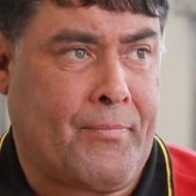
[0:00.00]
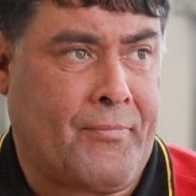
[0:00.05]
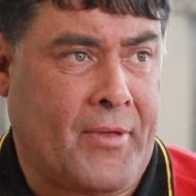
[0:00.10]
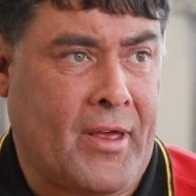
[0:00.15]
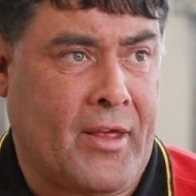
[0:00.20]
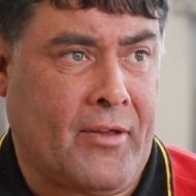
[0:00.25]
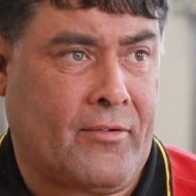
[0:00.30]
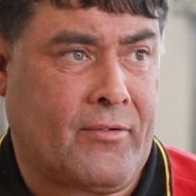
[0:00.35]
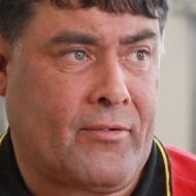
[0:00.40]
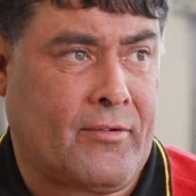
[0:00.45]

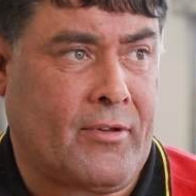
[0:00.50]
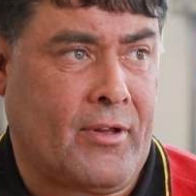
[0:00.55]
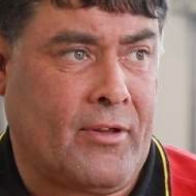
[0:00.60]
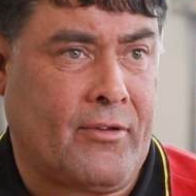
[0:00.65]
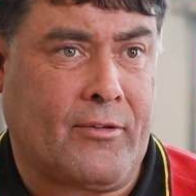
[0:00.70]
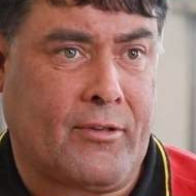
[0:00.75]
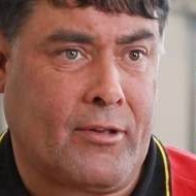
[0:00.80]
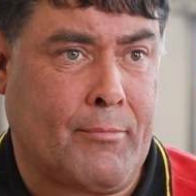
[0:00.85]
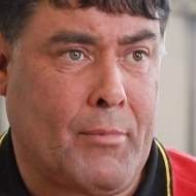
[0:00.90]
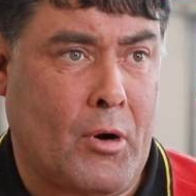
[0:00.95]
This
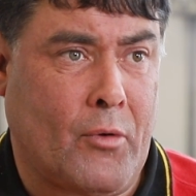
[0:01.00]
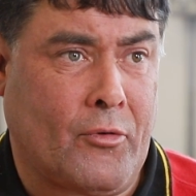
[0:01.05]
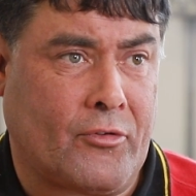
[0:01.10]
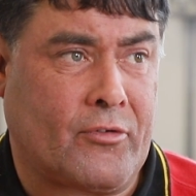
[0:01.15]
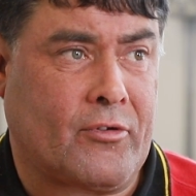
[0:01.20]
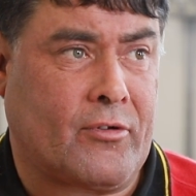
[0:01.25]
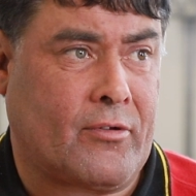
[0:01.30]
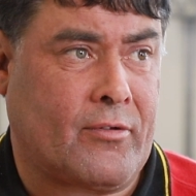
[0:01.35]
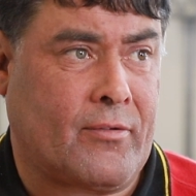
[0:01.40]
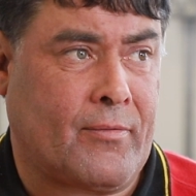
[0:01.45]
is the
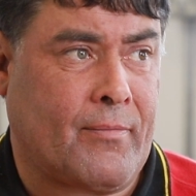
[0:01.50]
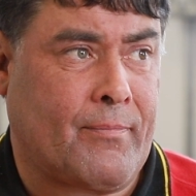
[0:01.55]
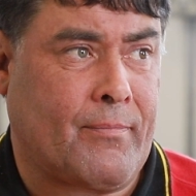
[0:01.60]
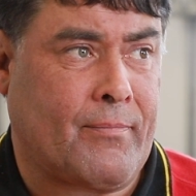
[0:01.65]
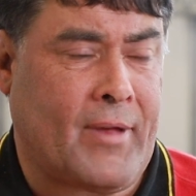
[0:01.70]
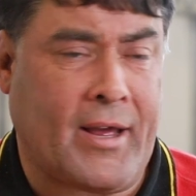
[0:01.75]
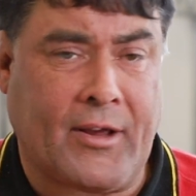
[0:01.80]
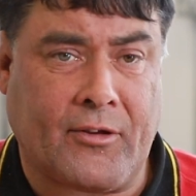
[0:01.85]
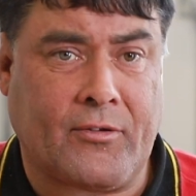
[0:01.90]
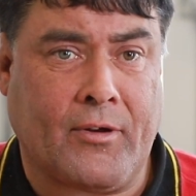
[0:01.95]
most
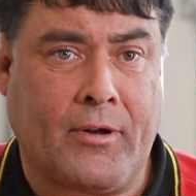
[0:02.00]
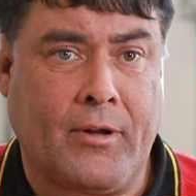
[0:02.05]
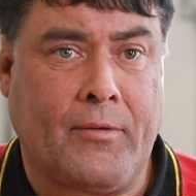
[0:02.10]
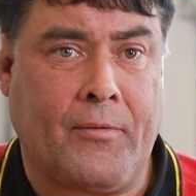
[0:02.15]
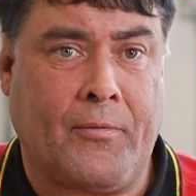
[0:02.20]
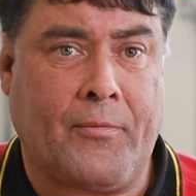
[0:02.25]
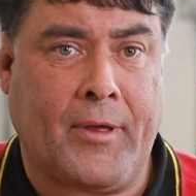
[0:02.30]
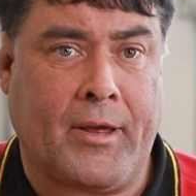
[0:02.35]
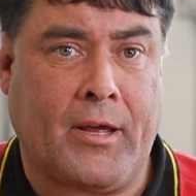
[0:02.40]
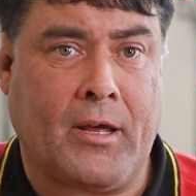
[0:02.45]
exciting
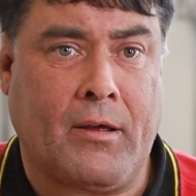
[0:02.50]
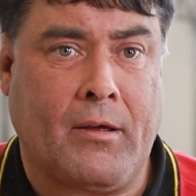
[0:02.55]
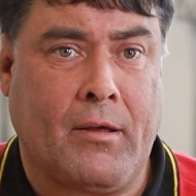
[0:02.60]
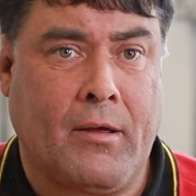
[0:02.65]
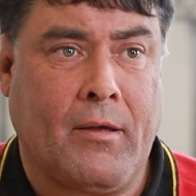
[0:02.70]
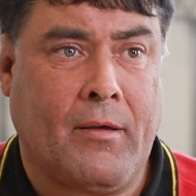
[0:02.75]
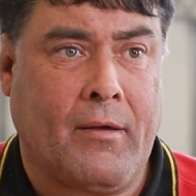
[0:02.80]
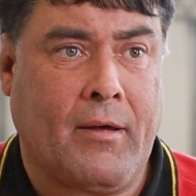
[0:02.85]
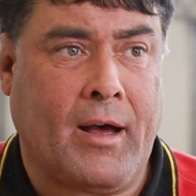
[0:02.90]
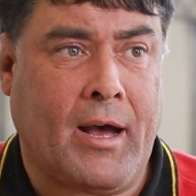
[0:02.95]
thing
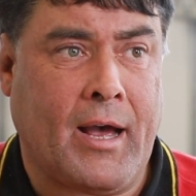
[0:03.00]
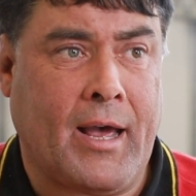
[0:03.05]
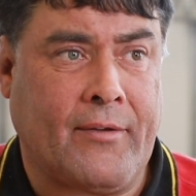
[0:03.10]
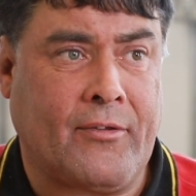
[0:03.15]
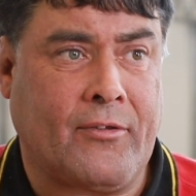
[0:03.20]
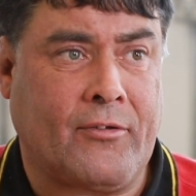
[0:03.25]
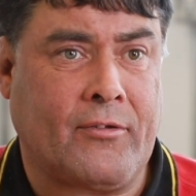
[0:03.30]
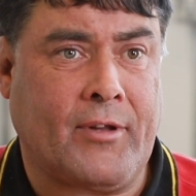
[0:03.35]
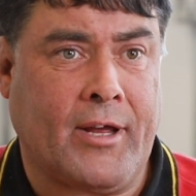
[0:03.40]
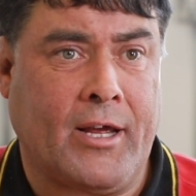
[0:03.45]
I had
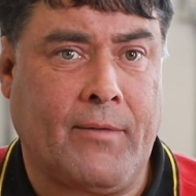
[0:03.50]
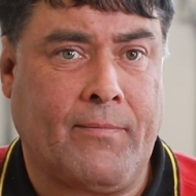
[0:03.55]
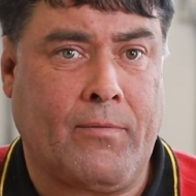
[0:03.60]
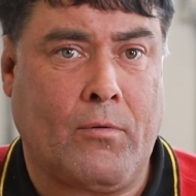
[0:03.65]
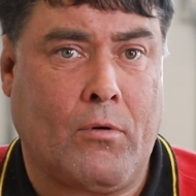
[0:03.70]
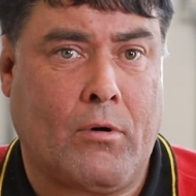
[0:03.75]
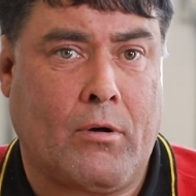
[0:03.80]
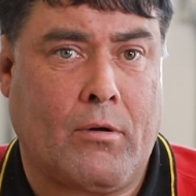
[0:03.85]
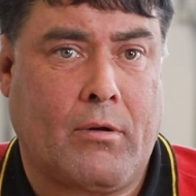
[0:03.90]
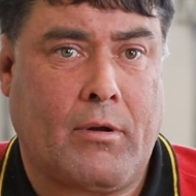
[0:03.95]
to stay
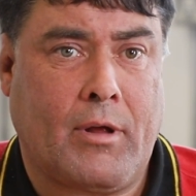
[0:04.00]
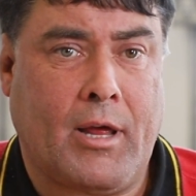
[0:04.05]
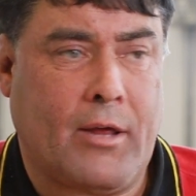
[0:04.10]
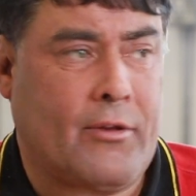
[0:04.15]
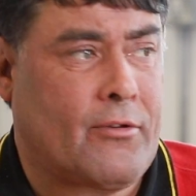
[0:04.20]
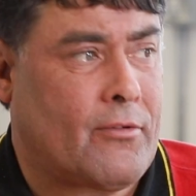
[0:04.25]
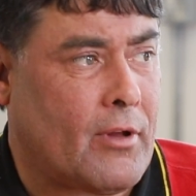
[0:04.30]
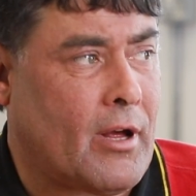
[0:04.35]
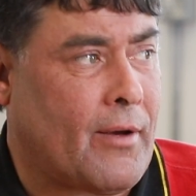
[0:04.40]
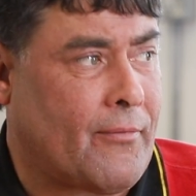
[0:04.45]
for.
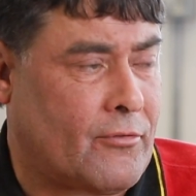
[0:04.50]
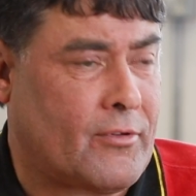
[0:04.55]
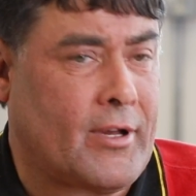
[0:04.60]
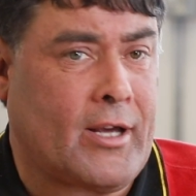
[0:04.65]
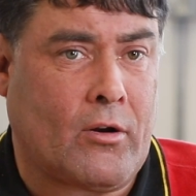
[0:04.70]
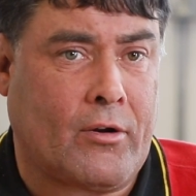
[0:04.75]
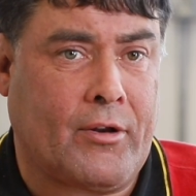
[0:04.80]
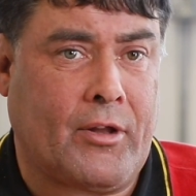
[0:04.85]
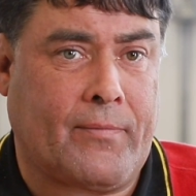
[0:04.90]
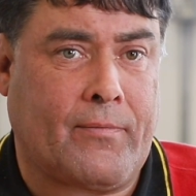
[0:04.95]
It's, I've
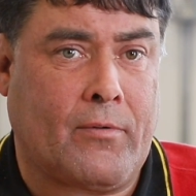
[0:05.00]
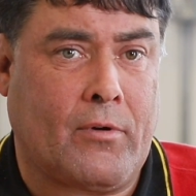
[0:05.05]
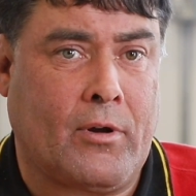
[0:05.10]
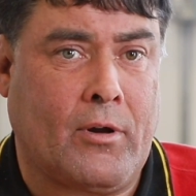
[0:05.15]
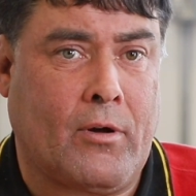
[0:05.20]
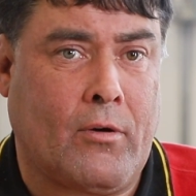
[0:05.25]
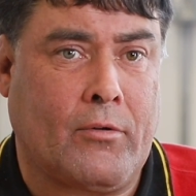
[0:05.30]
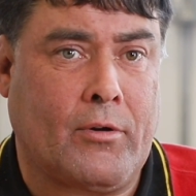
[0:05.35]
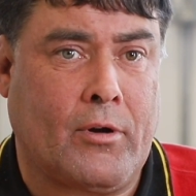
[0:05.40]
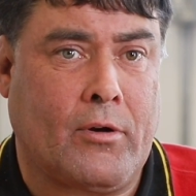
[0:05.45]
stayed on this for a
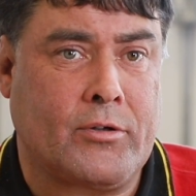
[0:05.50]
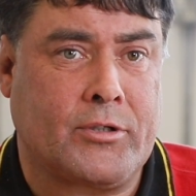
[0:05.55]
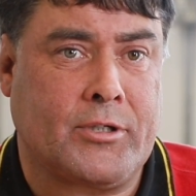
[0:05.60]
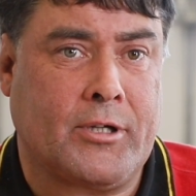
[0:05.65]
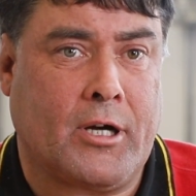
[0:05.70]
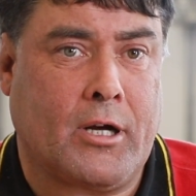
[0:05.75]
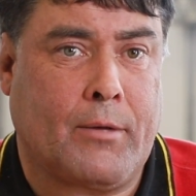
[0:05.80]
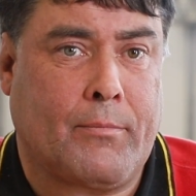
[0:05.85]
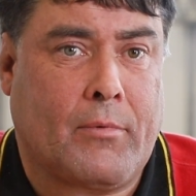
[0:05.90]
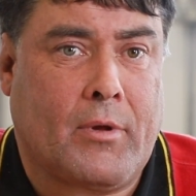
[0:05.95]
long, long
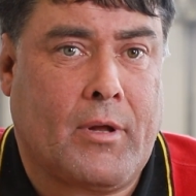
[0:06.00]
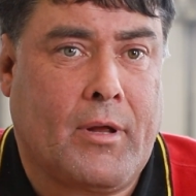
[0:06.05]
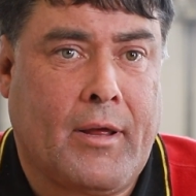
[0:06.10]
time,